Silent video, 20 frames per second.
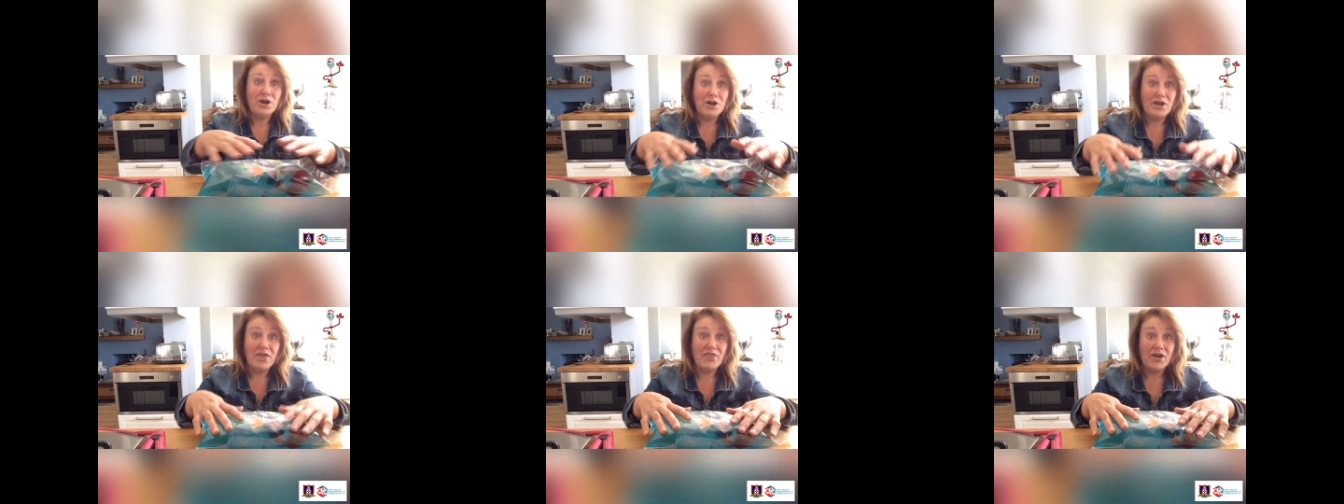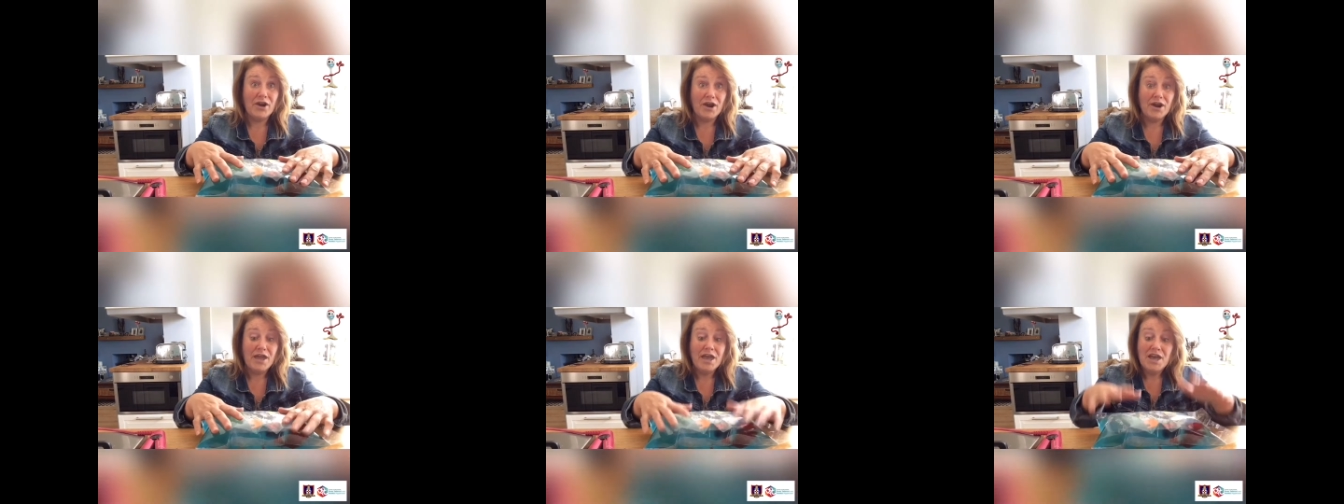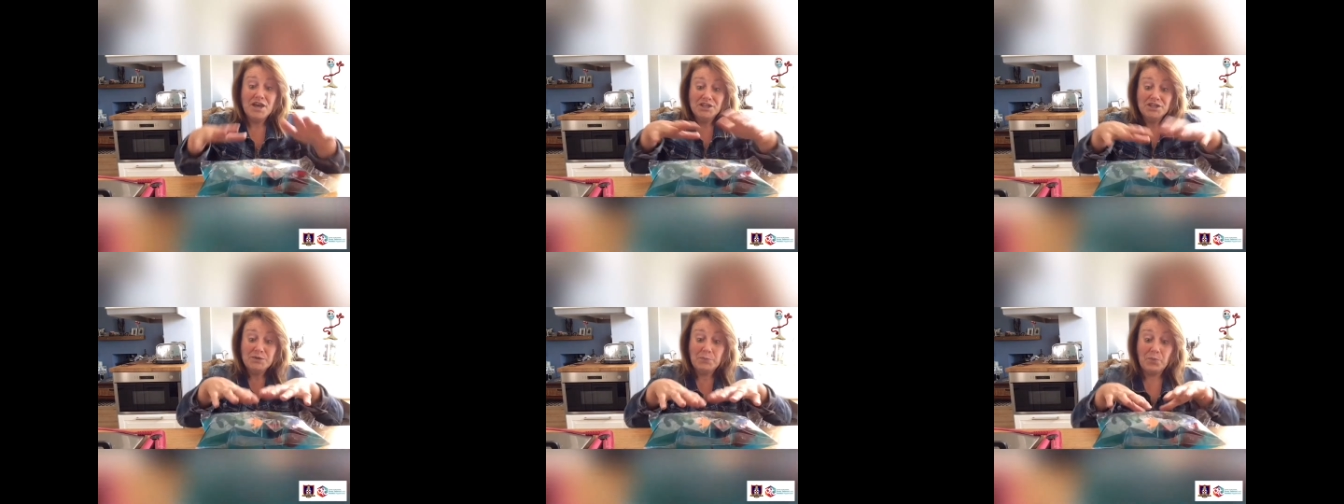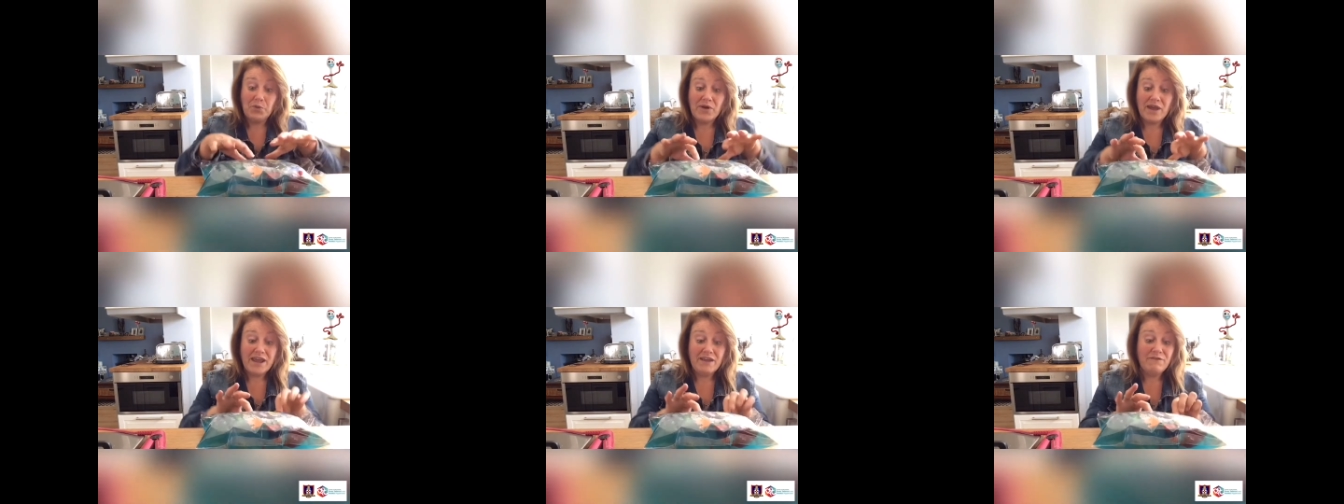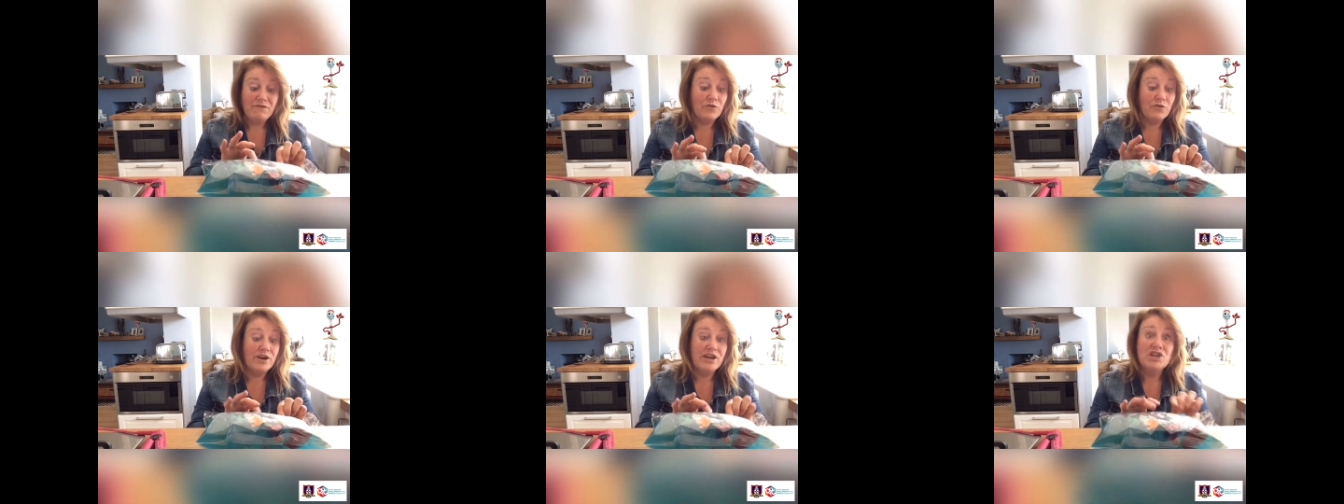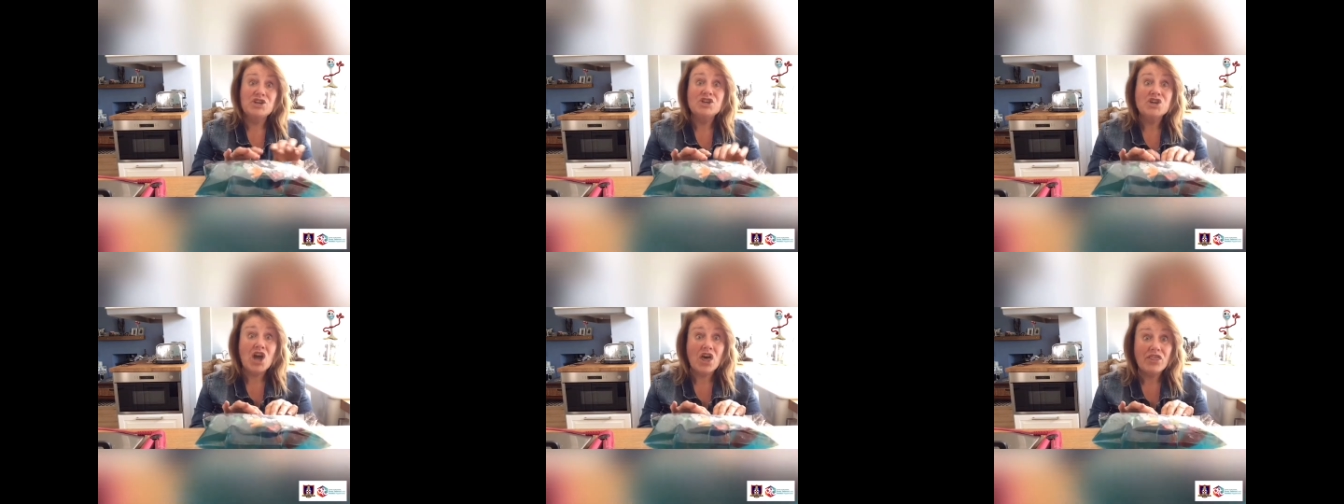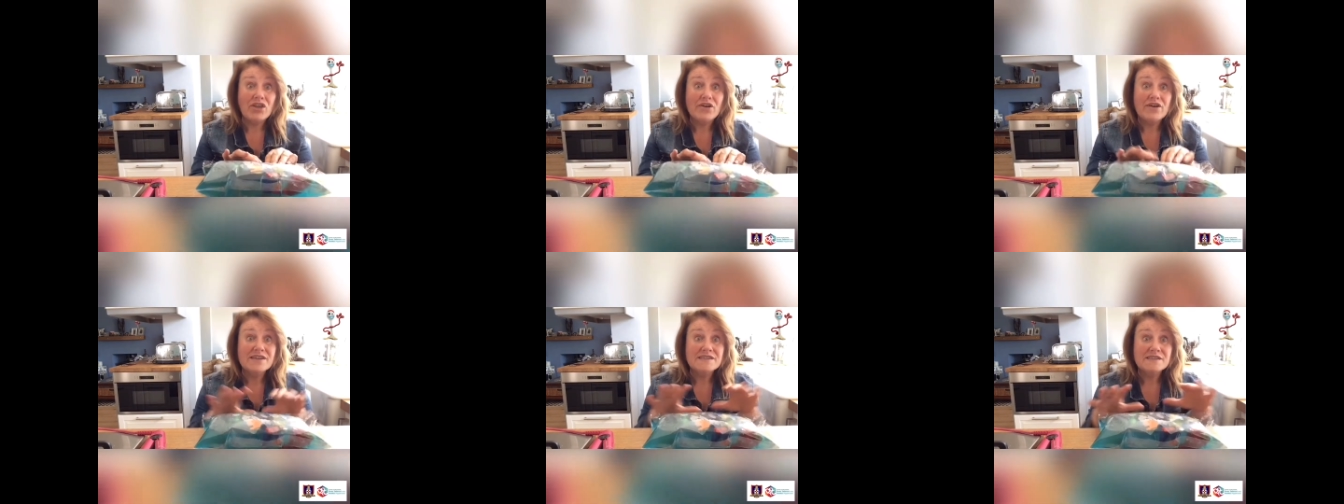another, to pray for each
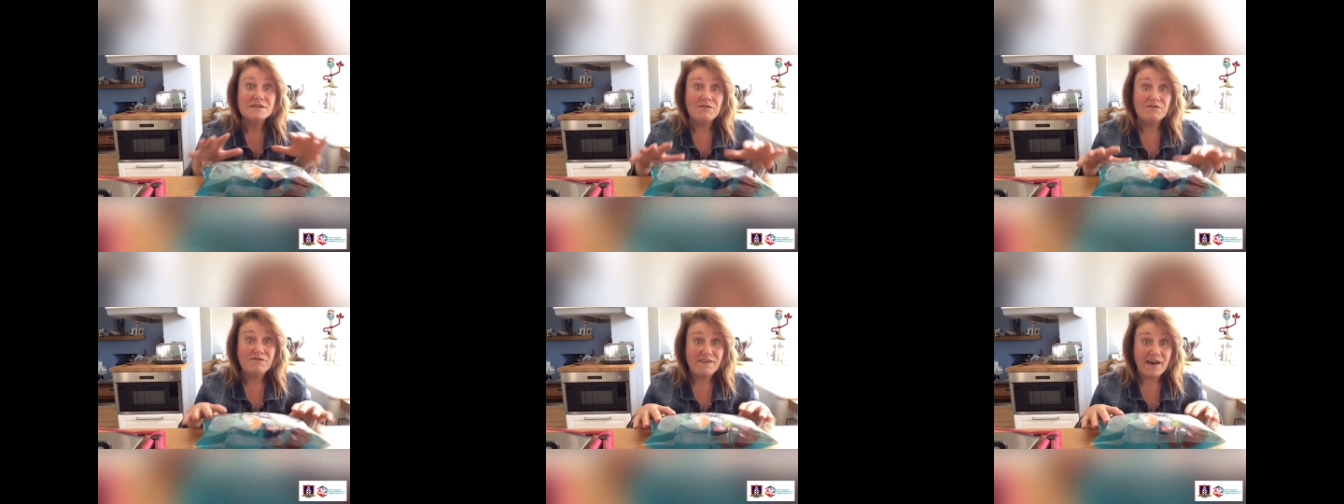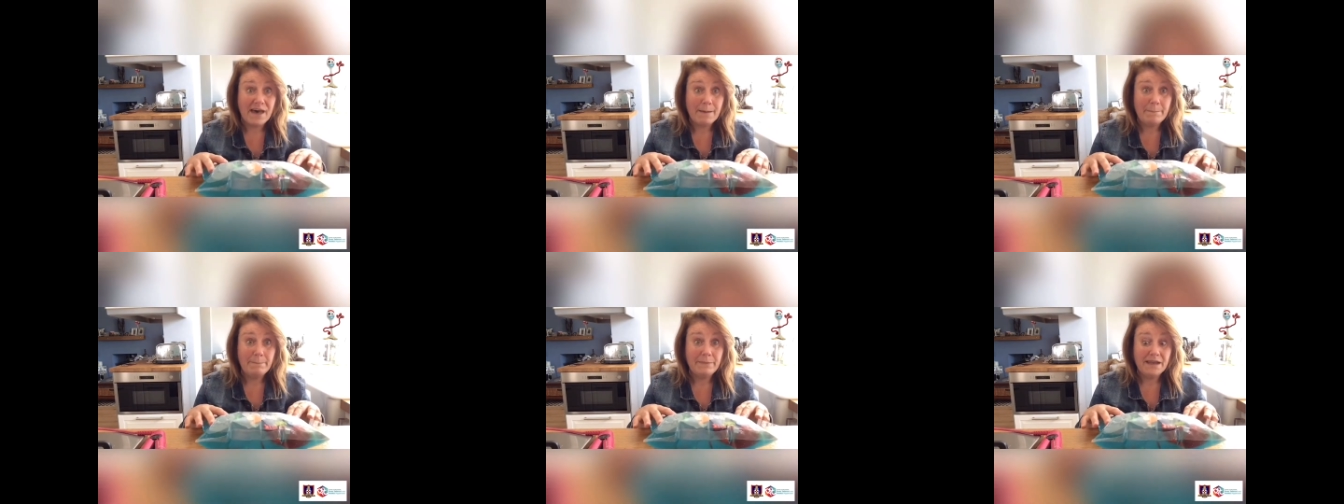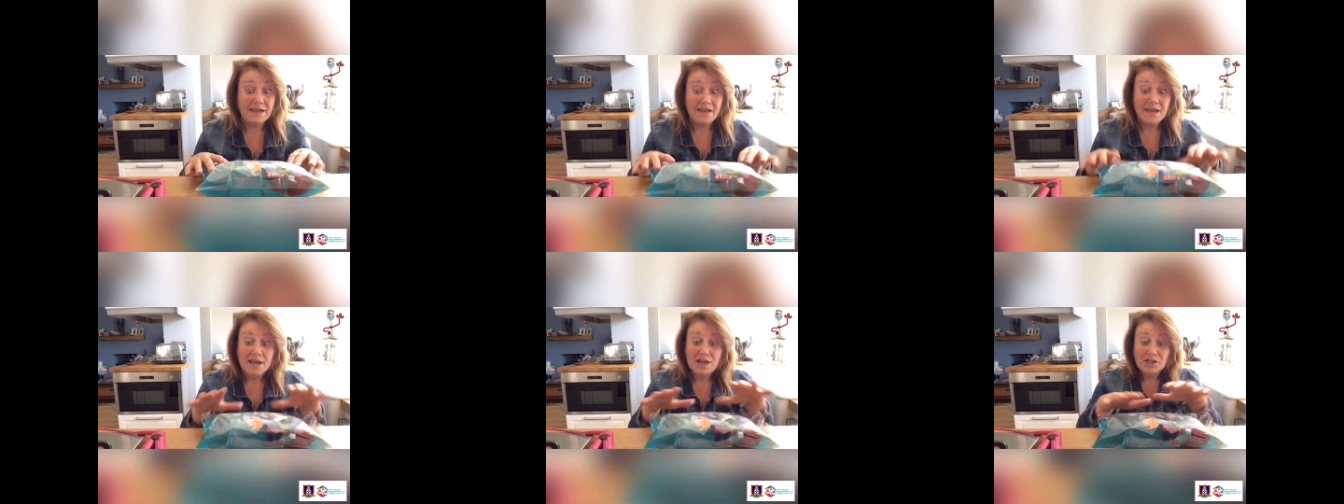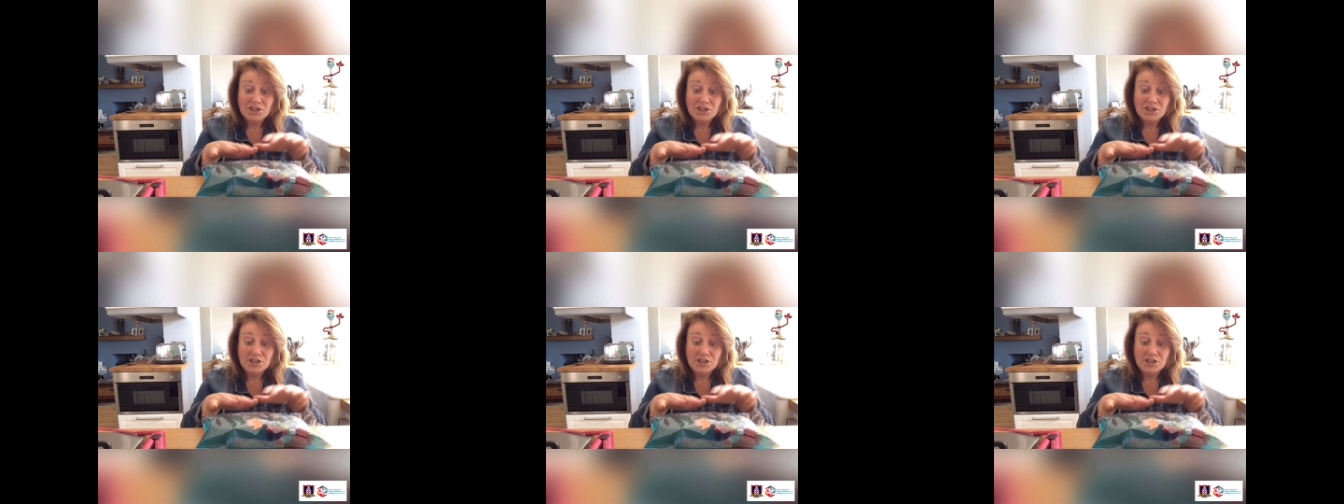other as a family,